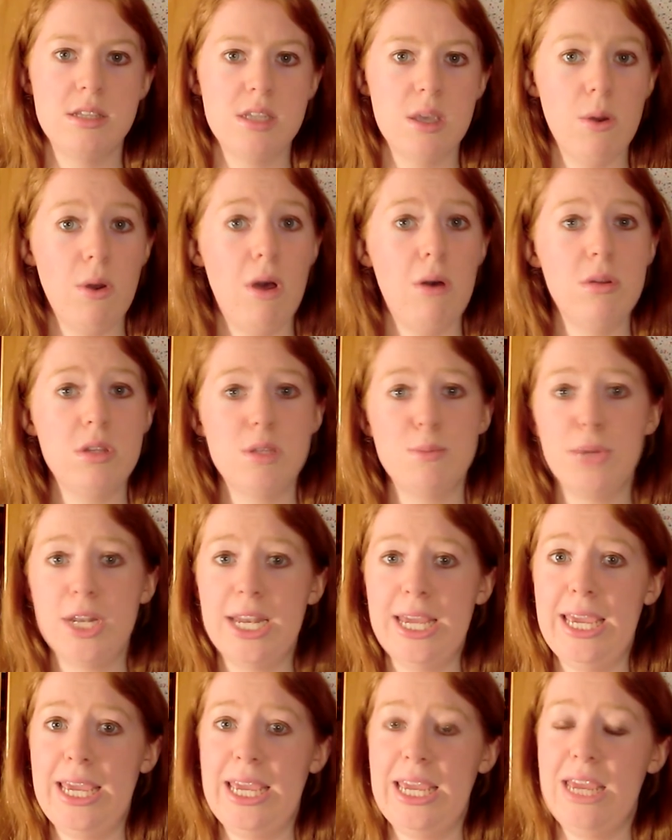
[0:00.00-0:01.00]
So
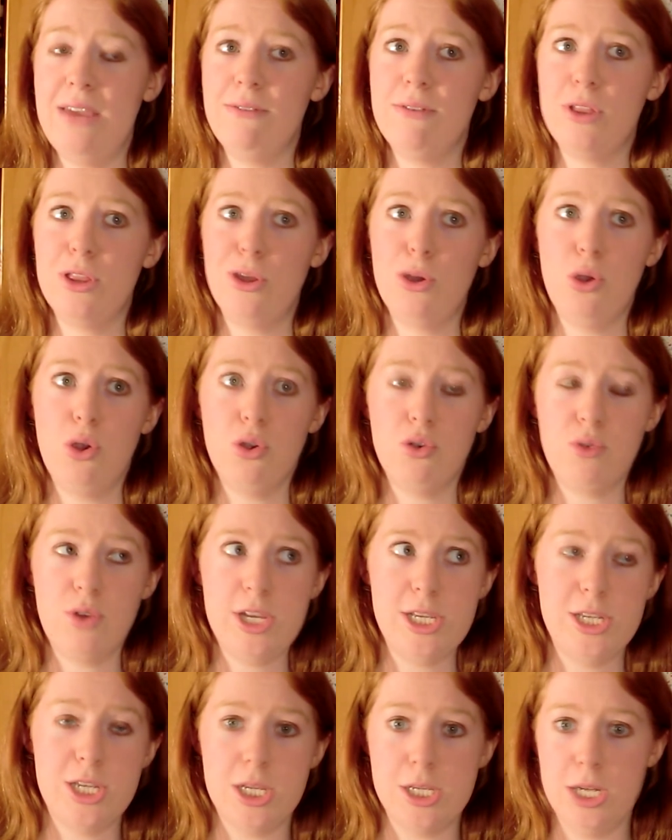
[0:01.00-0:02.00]
ultimately, even though
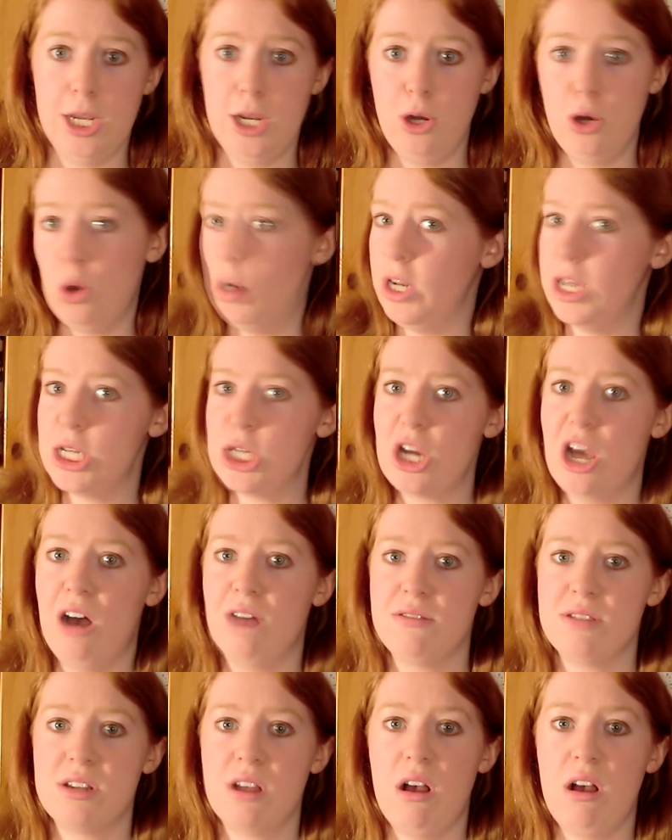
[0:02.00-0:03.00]
Goodreads doesn't acknowledge
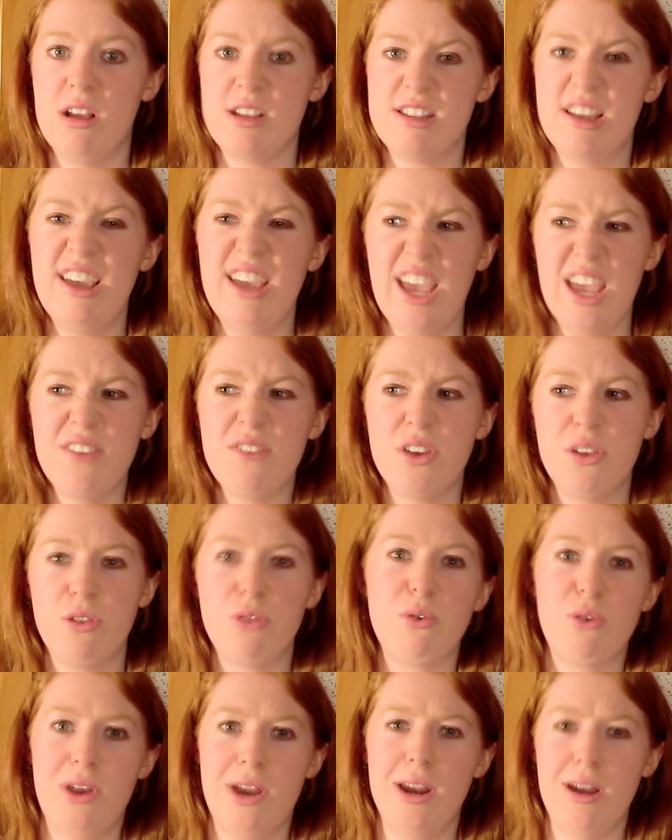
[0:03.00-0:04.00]
half stars, I gave it
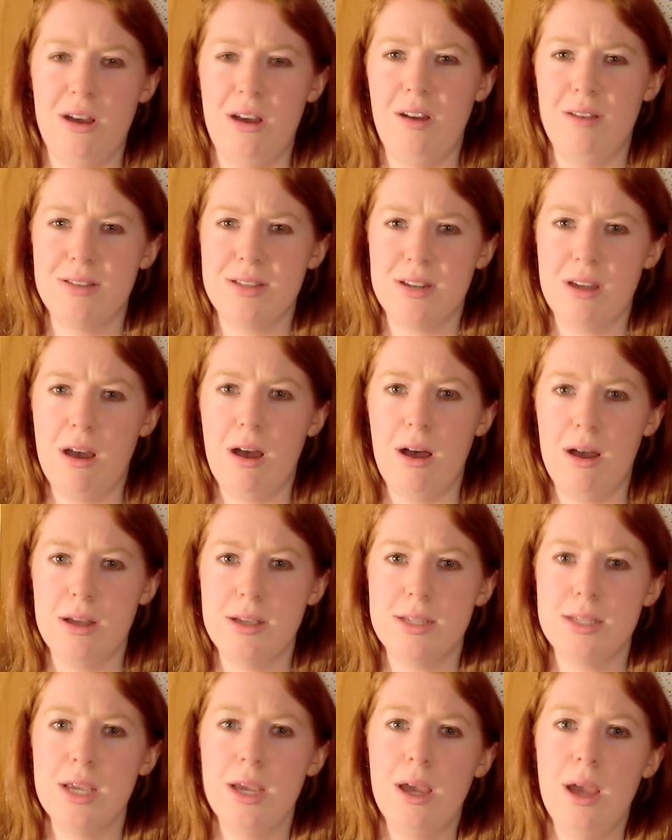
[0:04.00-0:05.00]
3.5
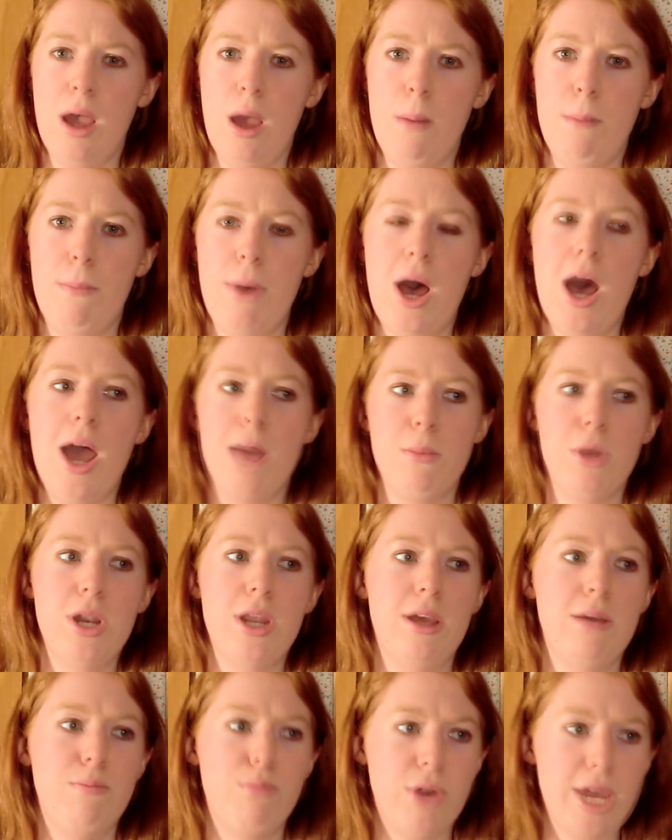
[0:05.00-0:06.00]
stars. But I'm
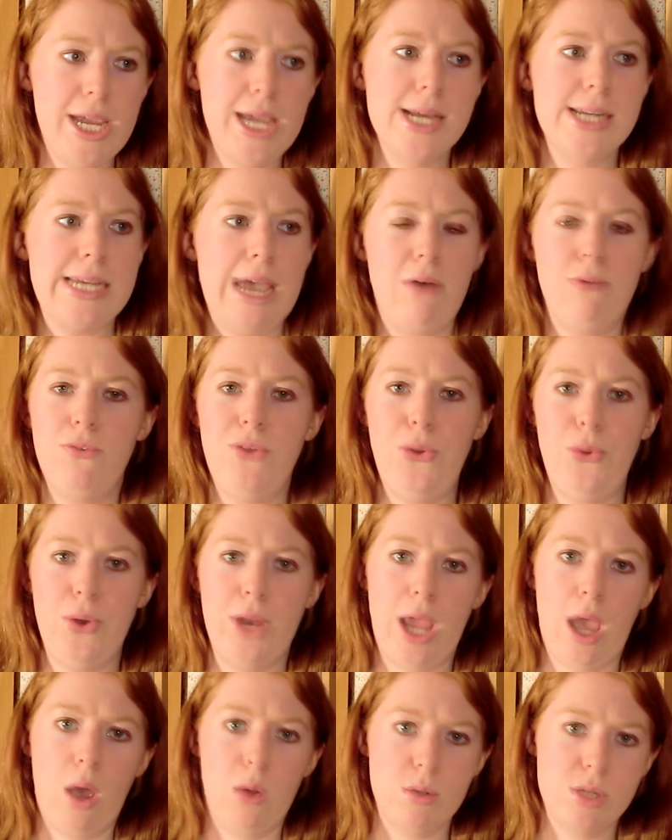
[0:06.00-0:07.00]
going to break it down for you
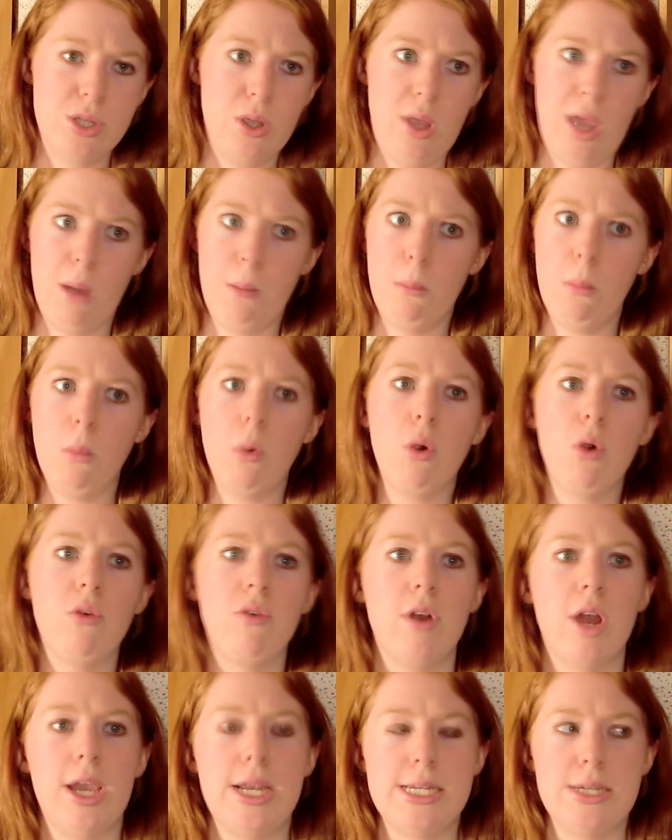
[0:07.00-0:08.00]
now so you get more
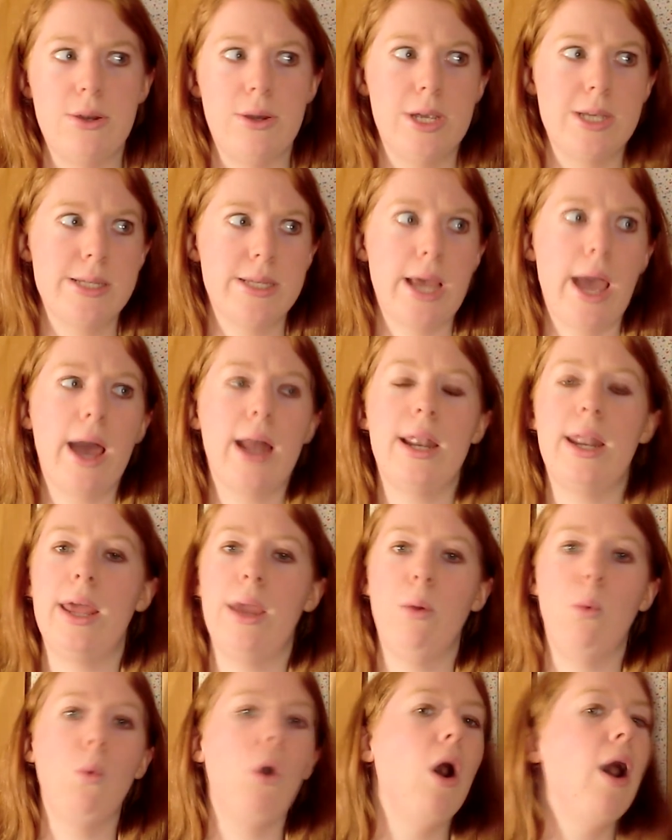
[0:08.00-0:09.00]
of an idea
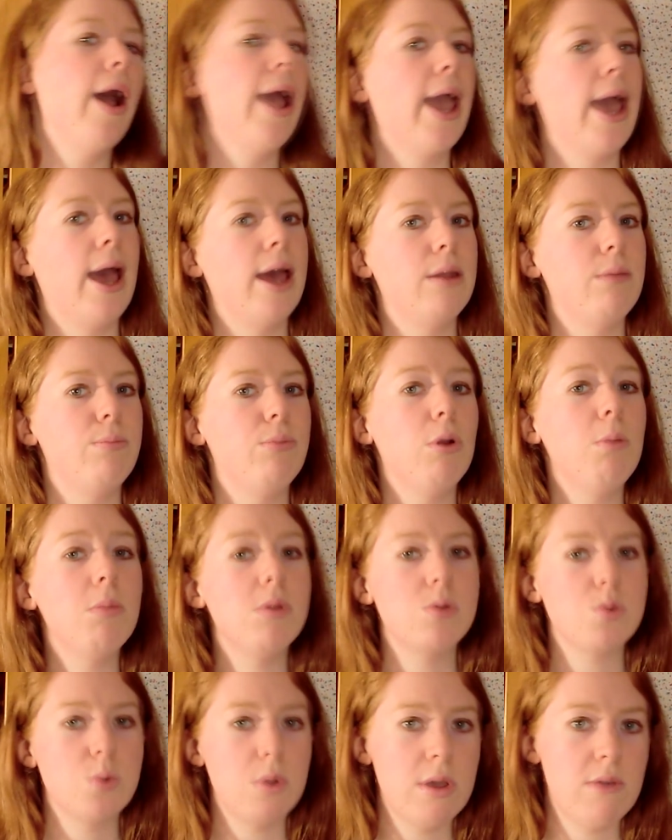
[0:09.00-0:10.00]
exactly what I had
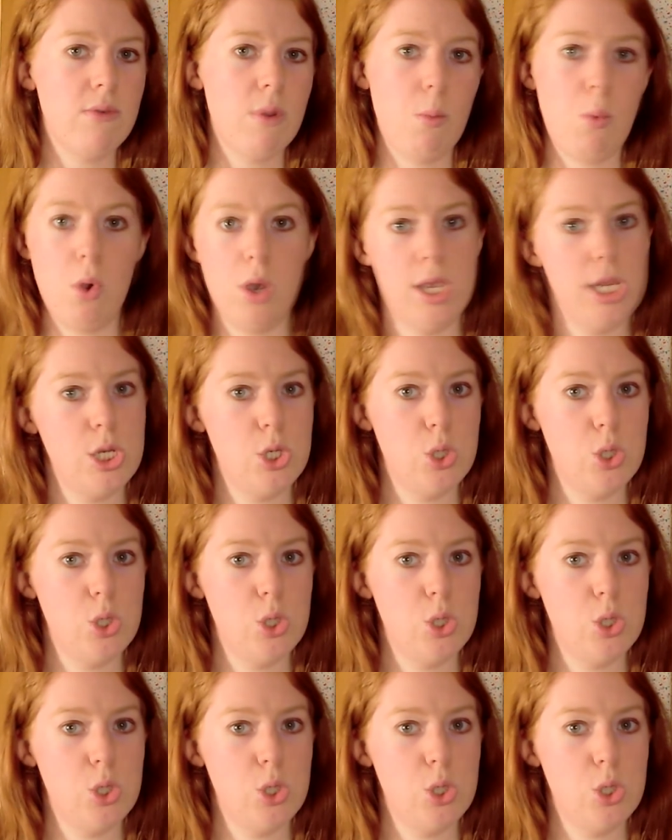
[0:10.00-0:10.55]
problems with and what I